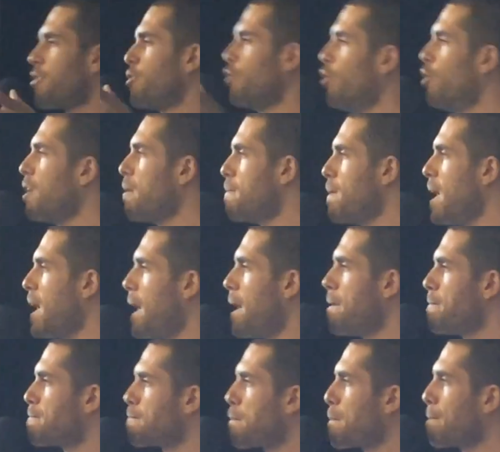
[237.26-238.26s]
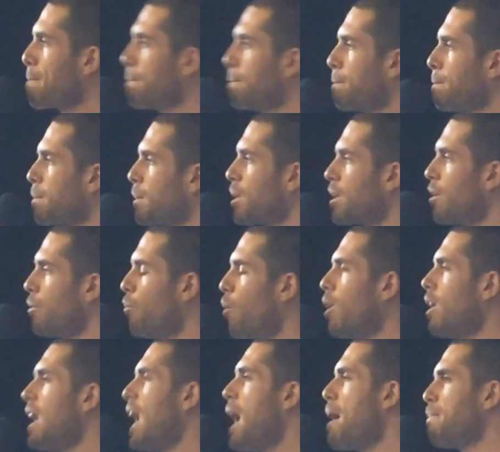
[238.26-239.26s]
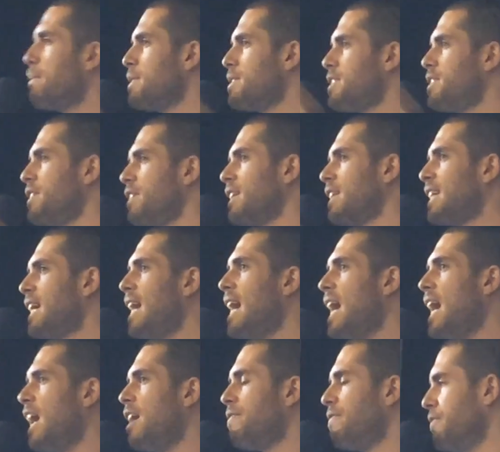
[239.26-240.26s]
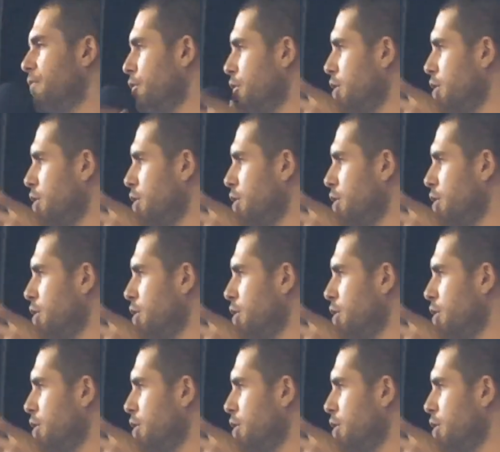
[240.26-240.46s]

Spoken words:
thought about what happened to the cow for